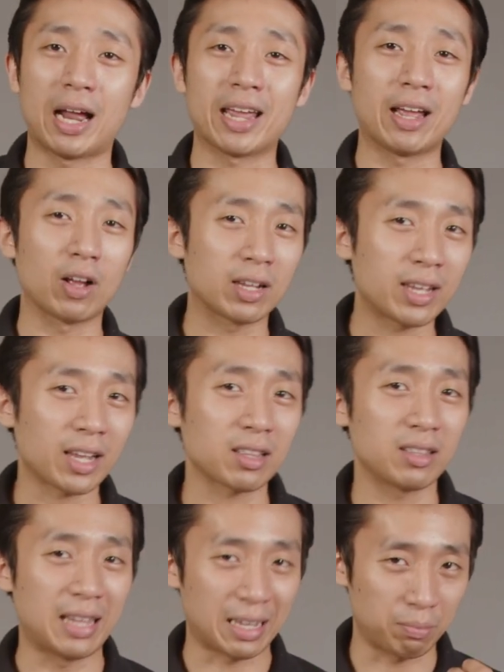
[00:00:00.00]
I
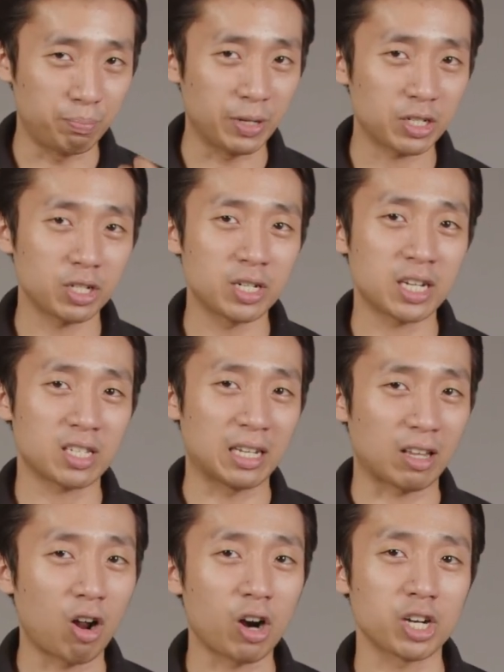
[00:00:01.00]
get that bitterness,
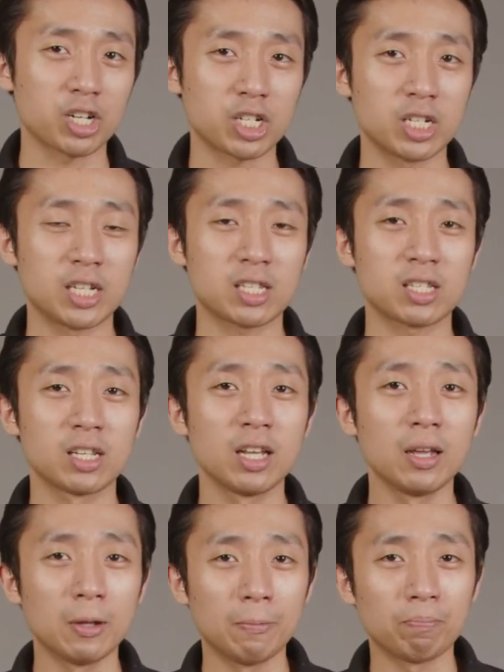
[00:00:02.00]
that harshness,
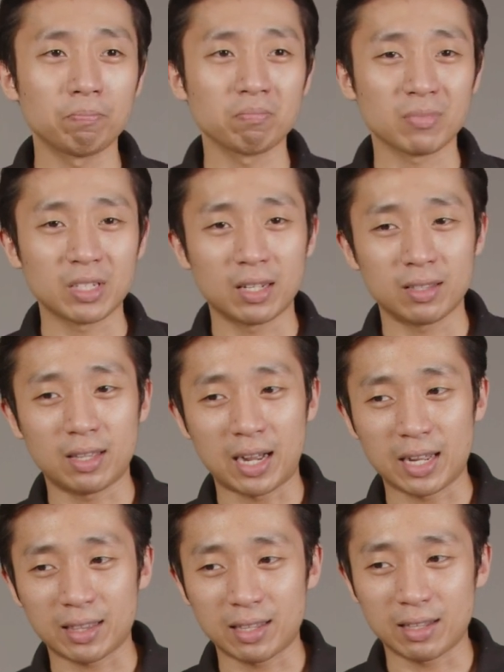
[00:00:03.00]

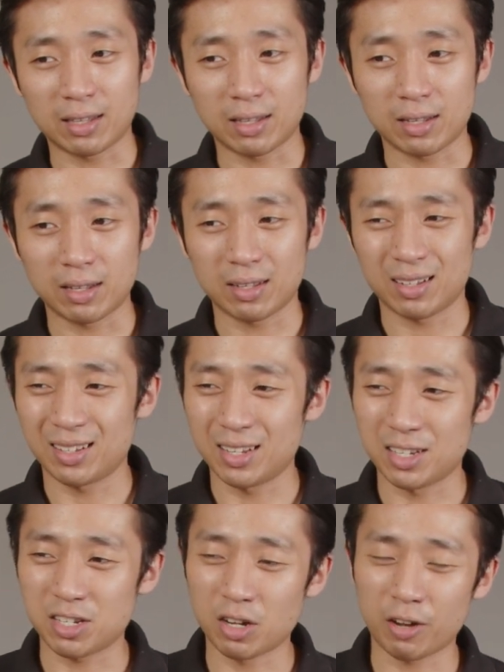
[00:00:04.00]
that
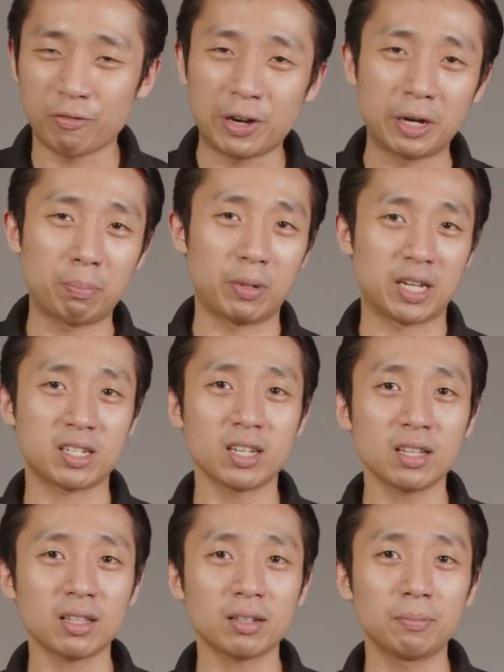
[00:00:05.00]
it's not very
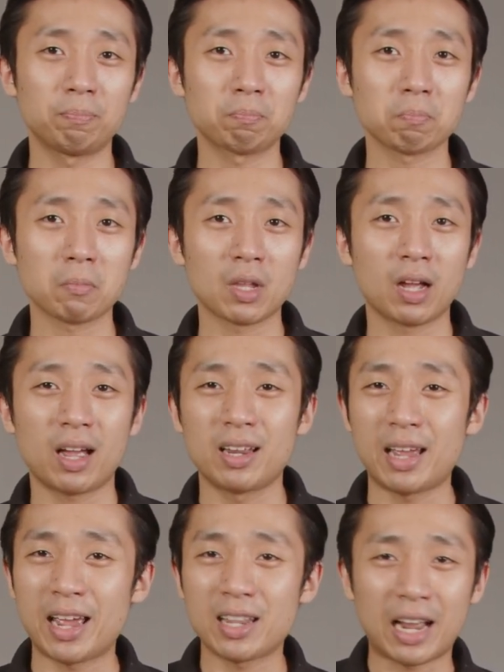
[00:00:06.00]
pleasant,
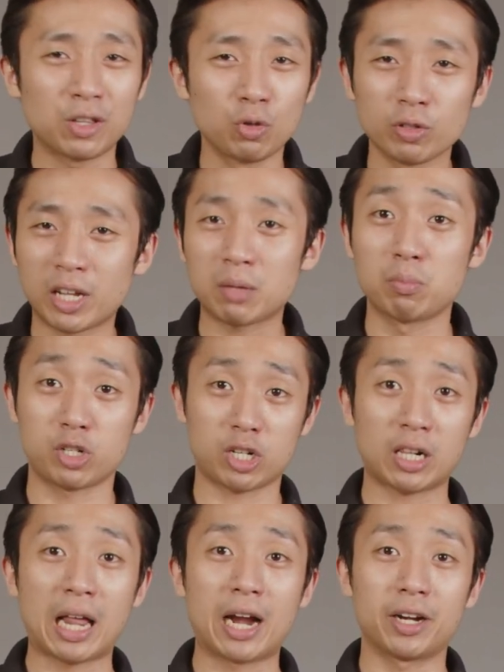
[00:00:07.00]
and I don't get much
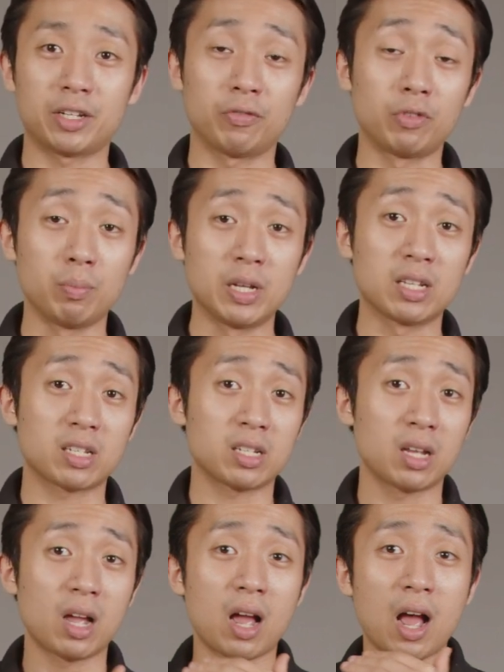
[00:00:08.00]
clarity of the beans
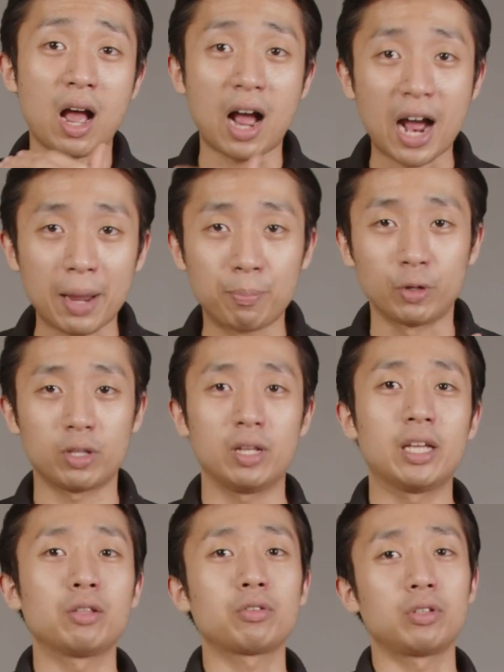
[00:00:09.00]
I put
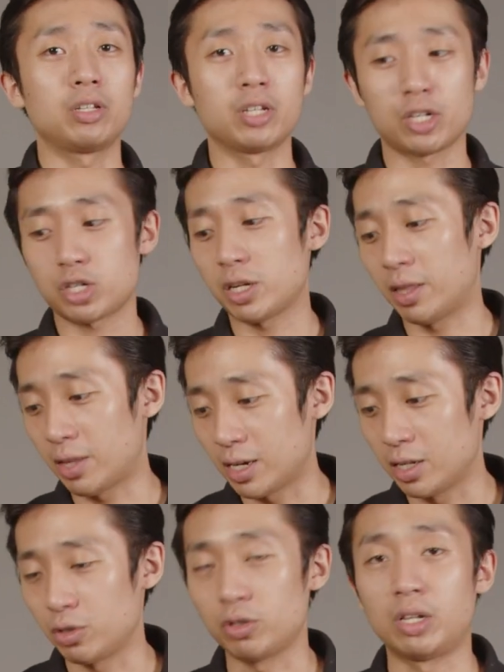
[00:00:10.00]
into the niche and then
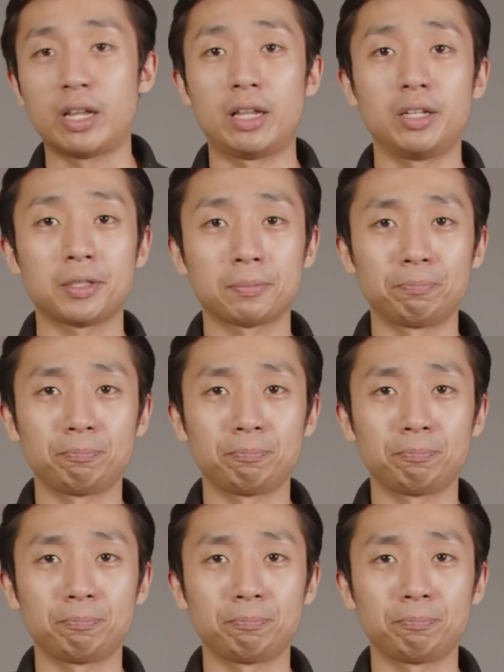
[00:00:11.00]
into the leaded.